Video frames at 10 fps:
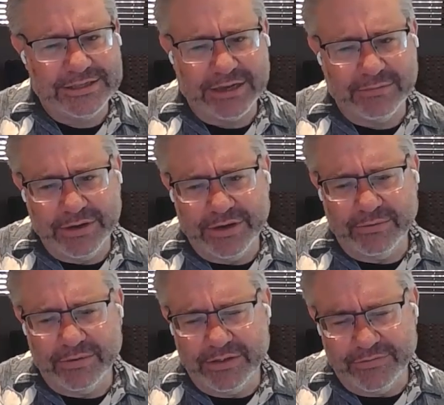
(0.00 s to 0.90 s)
like
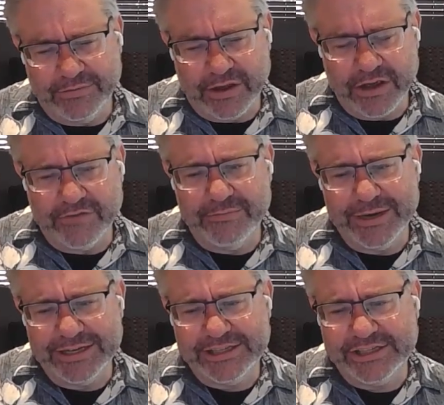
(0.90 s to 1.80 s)
we lived on
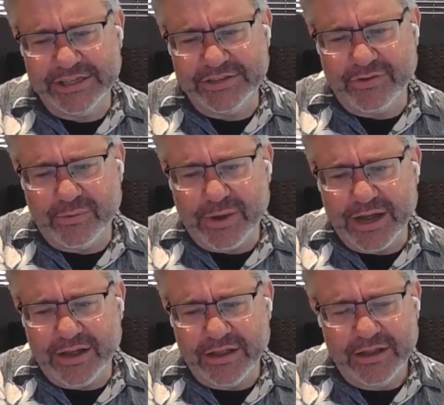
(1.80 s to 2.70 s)
government assistance for a
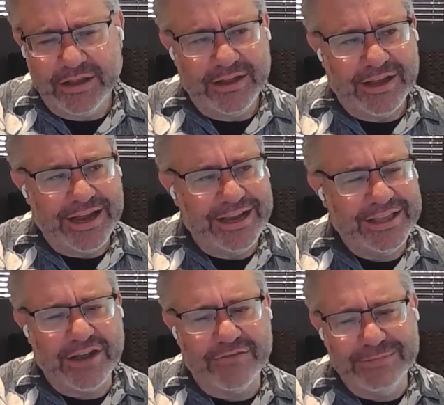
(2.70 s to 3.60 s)
while. I
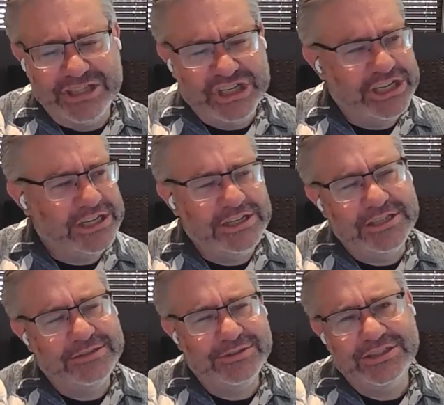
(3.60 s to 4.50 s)
ate the government
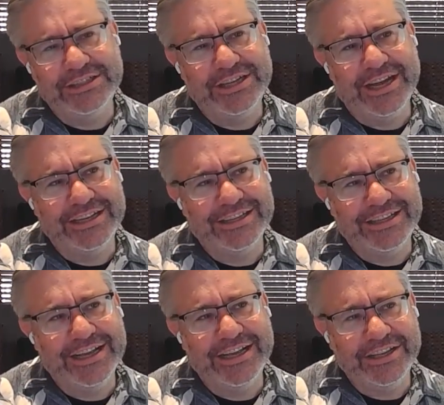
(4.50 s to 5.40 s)
cheese, which is like
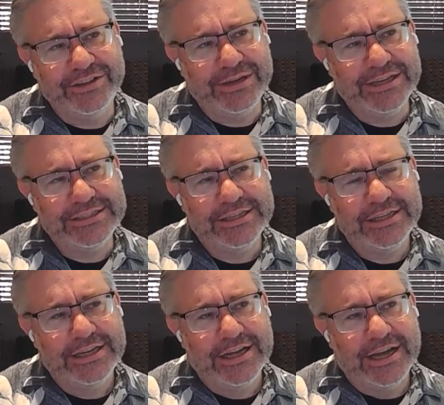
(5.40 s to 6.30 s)
a thing in the U.S.
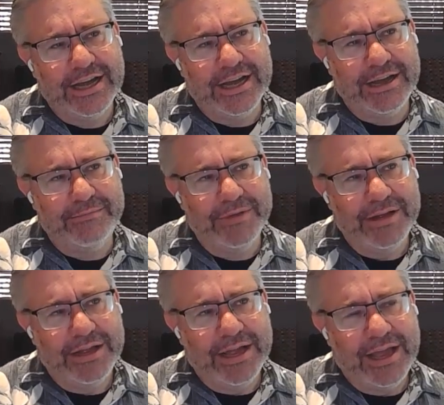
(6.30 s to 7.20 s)
Um,
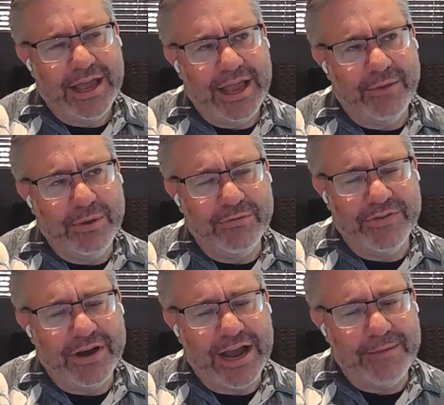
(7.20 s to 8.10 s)
we were
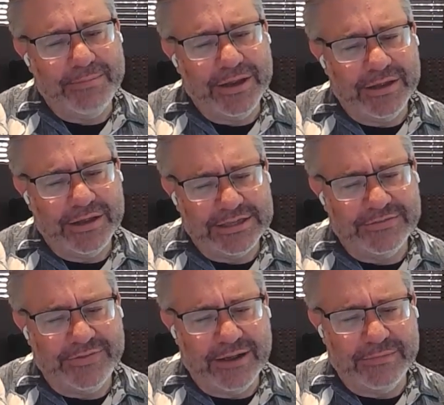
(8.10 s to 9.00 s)
very happy as
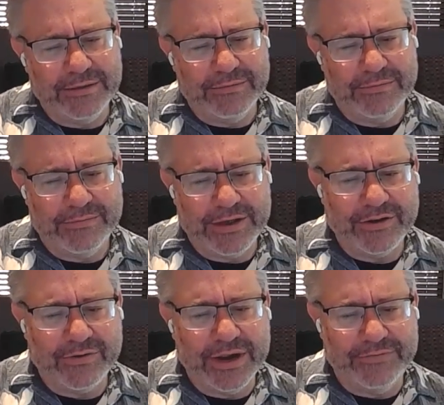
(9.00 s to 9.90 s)
a family. We had
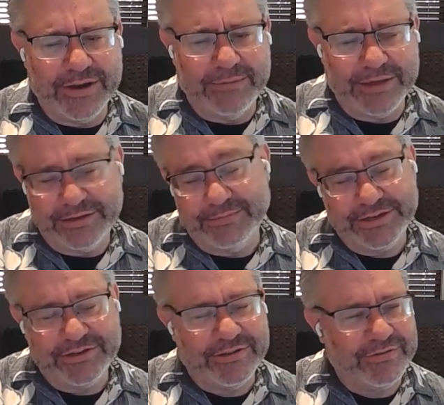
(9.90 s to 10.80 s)
a great family, and we
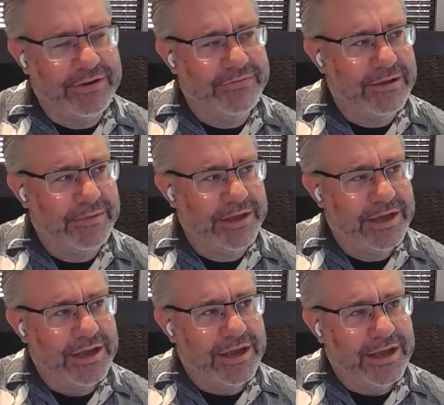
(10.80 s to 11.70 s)
still have a great family.
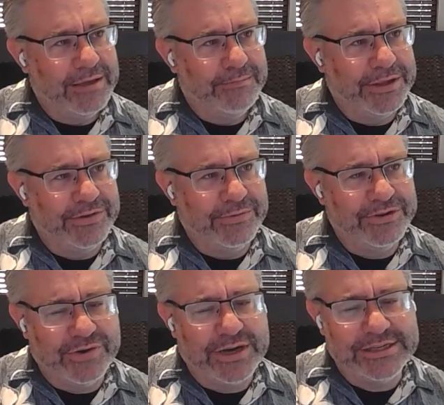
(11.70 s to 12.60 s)
But there
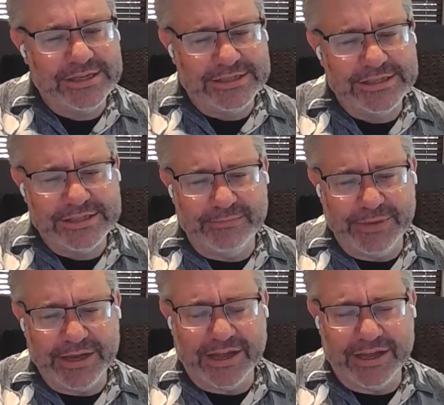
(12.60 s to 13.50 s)
was stress in the system
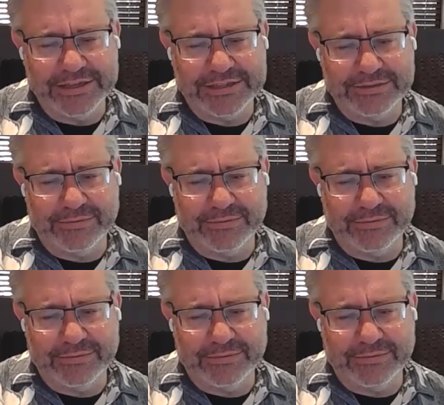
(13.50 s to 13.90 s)
because,